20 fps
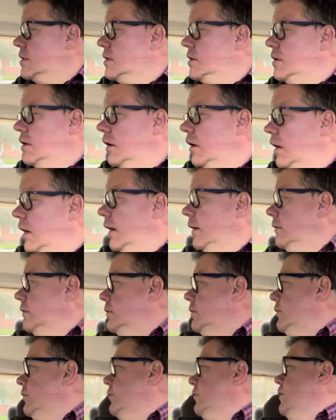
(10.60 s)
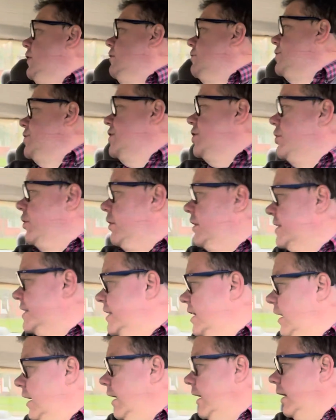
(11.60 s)
Alright, viewer's choice
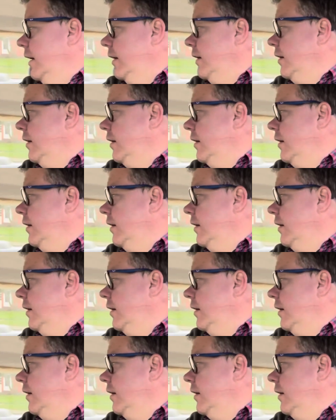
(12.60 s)
today.